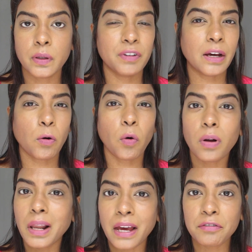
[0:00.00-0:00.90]
We
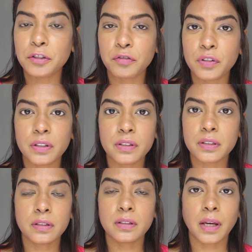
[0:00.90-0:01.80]
all have
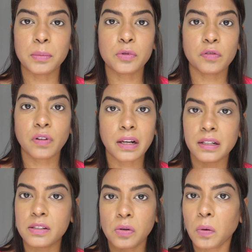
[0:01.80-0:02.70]
different types of
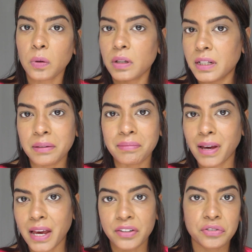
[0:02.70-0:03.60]
eyelids: oily,
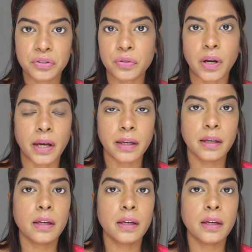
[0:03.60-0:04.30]
matte, dry.